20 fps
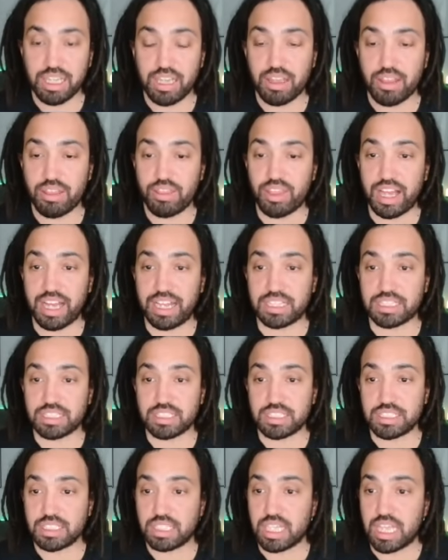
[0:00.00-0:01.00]

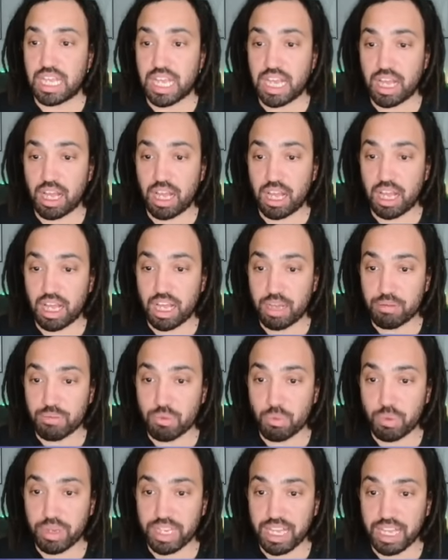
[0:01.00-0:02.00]
that
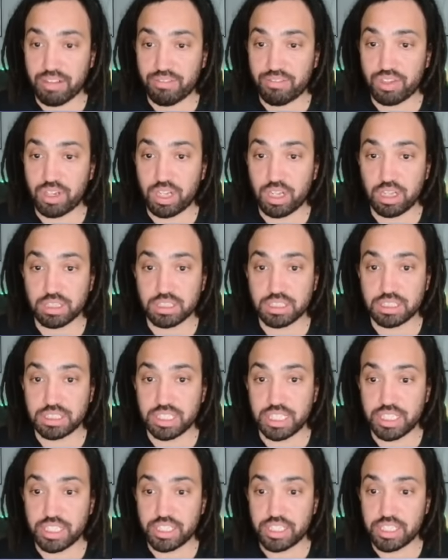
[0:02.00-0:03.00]
we have
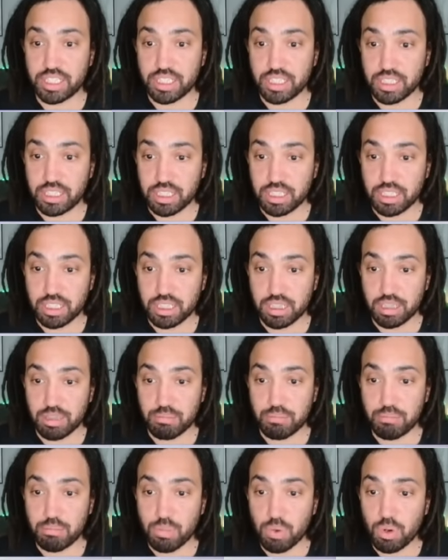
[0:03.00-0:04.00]
lasted
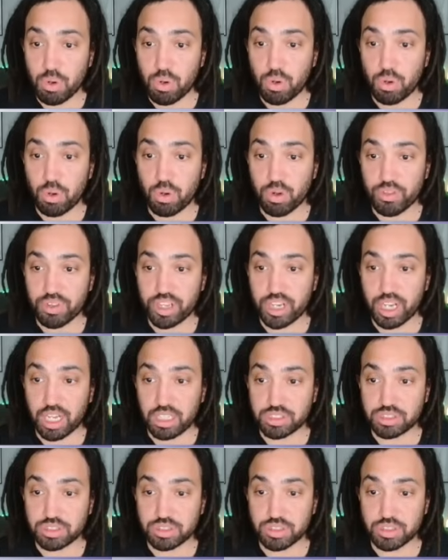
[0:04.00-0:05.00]
more than
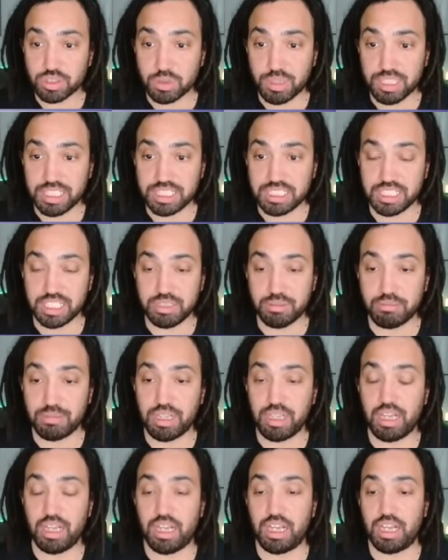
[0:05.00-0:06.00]
120
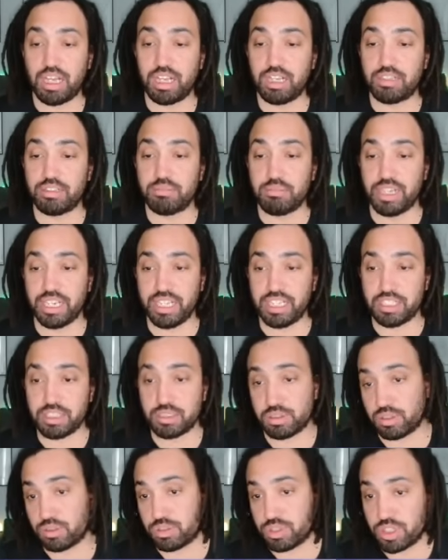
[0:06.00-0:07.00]

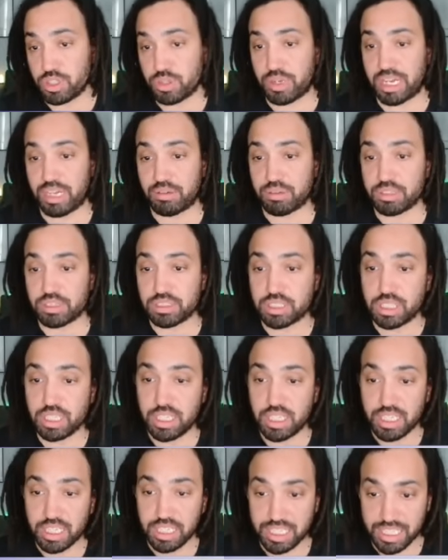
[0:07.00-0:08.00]
minutes or 2 hours,
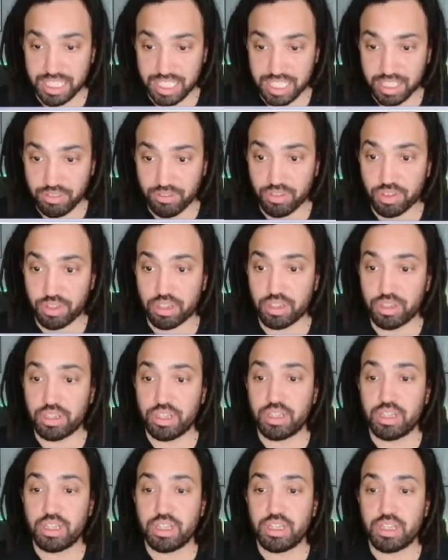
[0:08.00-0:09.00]
given
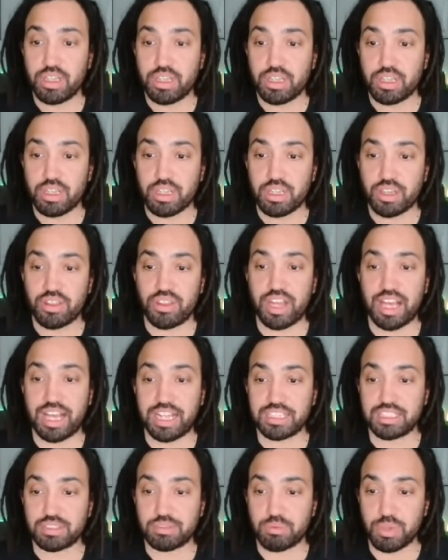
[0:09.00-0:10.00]

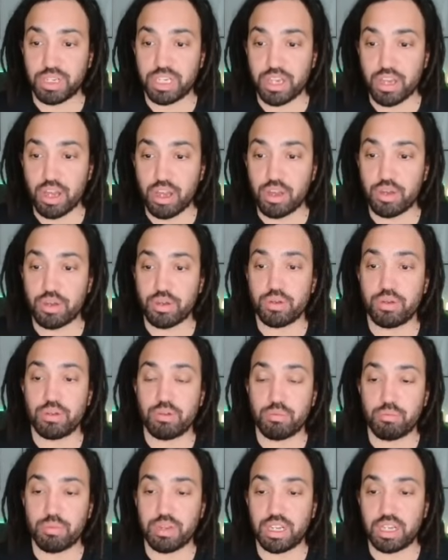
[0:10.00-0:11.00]
that we know
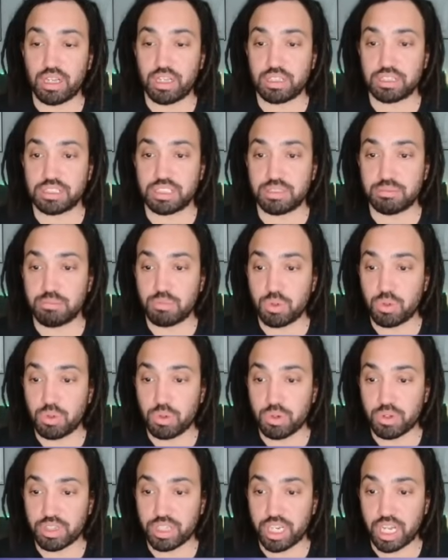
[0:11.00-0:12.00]
we lasted
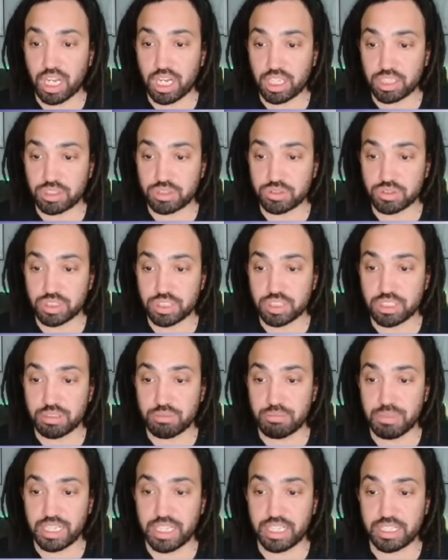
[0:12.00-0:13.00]
more than 100
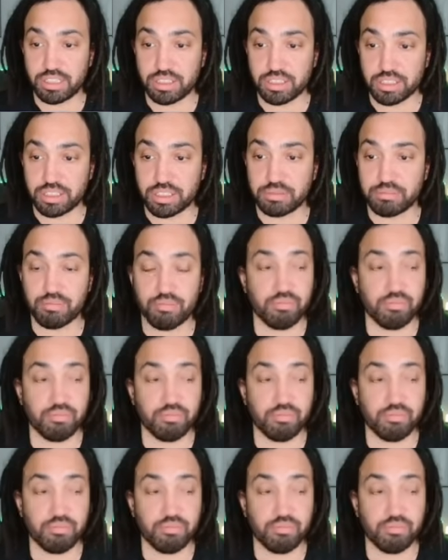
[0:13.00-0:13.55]
minutes.